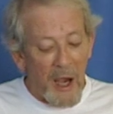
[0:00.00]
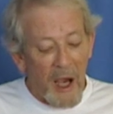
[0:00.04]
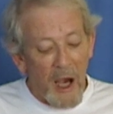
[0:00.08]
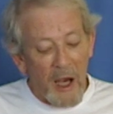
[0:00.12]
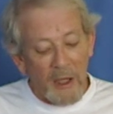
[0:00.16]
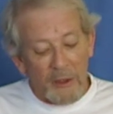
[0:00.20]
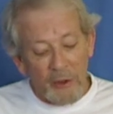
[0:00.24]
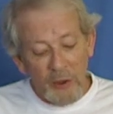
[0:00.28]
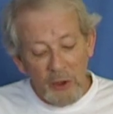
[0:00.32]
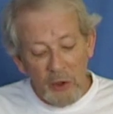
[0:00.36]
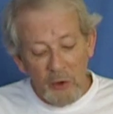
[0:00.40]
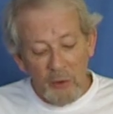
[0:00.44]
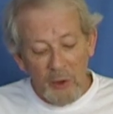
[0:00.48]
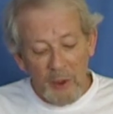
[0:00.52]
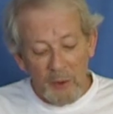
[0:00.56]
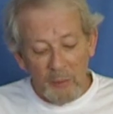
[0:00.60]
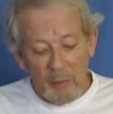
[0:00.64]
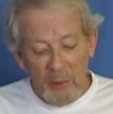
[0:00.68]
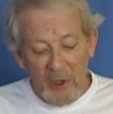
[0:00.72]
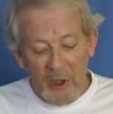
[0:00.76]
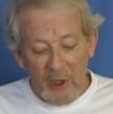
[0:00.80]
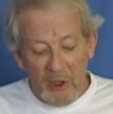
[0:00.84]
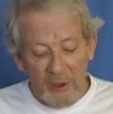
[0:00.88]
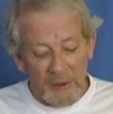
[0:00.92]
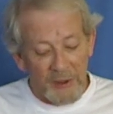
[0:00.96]
heart knew it
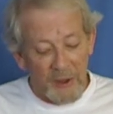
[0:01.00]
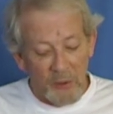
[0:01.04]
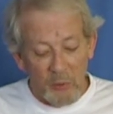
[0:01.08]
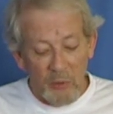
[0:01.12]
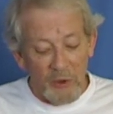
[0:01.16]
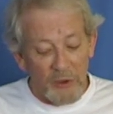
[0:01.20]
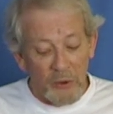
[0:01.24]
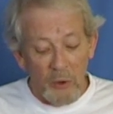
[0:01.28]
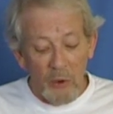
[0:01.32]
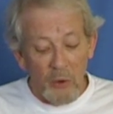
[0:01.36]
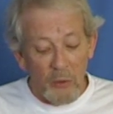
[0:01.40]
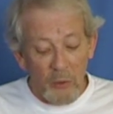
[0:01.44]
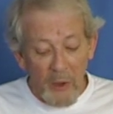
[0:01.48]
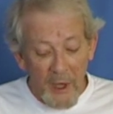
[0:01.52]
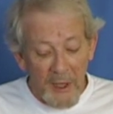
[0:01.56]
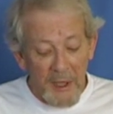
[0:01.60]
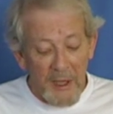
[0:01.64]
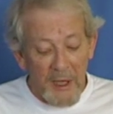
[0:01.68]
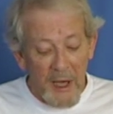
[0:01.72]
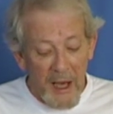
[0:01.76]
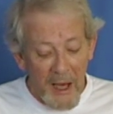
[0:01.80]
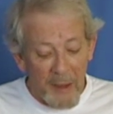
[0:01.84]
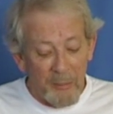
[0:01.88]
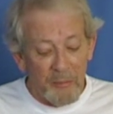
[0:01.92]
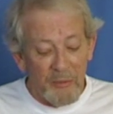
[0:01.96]
because it was
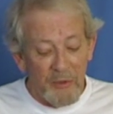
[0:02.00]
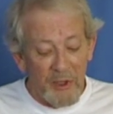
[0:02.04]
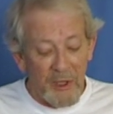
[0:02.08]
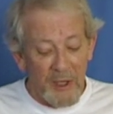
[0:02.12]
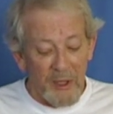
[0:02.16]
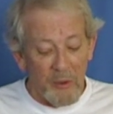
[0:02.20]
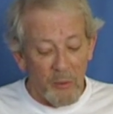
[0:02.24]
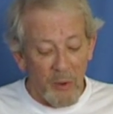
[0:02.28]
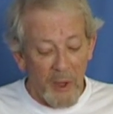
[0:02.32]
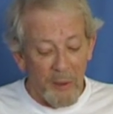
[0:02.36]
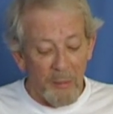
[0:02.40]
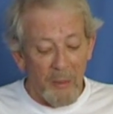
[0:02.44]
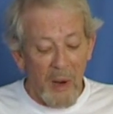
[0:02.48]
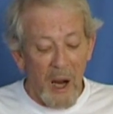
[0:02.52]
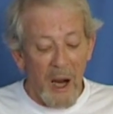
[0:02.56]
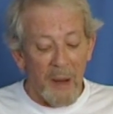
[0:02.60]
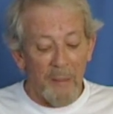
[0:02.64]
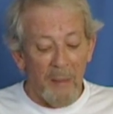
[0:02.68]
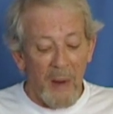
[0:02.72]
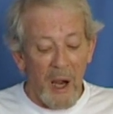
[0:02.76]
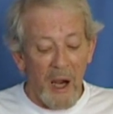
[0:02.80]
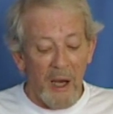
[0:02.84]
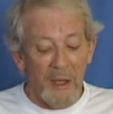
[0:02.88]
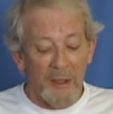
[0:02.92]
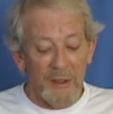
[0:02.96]
already empty when my
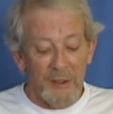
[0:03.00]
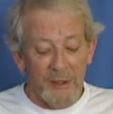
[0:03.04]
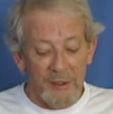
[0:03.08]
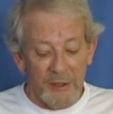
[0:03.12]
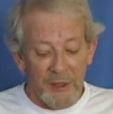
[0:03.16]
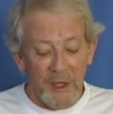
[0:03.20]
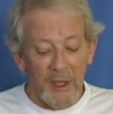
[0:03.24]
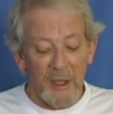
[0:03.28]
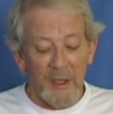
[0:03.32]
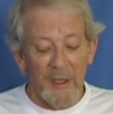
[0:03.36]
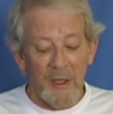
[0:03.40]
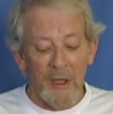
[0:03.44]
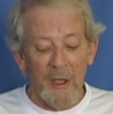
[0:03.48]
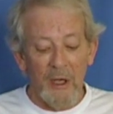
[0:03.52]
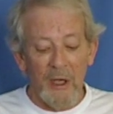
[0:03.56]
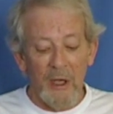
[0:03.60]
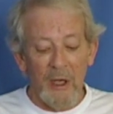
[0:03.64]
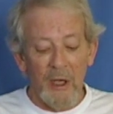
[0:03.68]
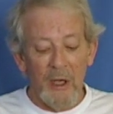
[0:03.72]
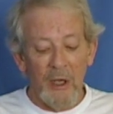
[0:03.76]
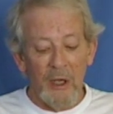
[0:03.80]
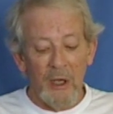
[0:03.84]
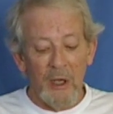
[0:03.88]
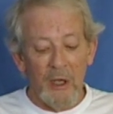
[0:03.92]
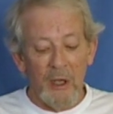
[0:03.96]
mind said,
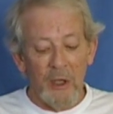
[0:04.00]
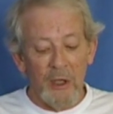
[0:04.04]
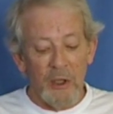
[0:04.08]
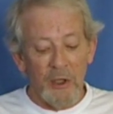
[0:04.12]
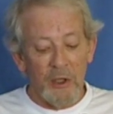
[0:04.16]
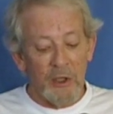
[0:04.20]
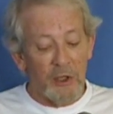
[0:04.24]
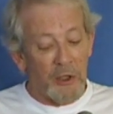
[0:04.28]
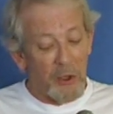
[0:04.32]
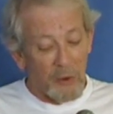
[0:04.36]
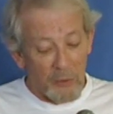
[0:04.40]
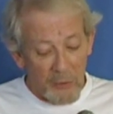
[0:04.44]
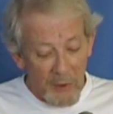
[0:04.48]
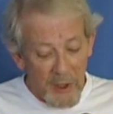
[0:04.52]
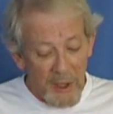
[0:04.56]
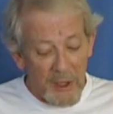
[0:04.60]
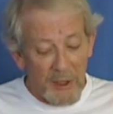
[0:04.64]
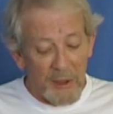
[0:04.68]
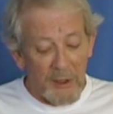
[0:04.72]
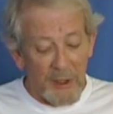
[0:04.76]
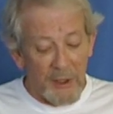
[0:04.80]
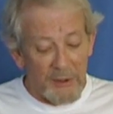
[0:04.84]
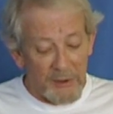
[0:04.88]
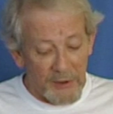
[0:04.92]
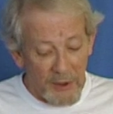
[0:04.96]

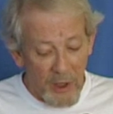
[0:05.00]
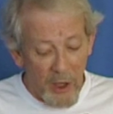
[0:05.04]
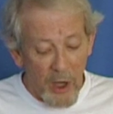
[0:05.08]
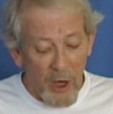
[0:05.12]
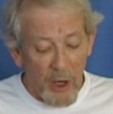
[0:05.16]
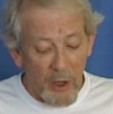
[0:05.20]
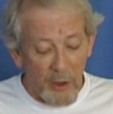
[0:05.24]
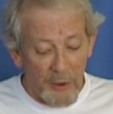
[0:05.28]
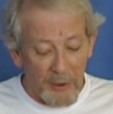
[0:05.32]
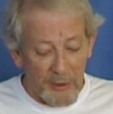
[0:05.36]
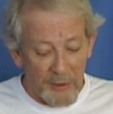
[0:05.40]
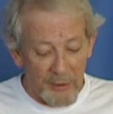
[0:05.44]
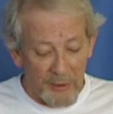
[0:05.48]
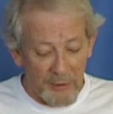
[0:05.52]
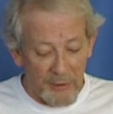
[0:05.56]
"Shireen is gone."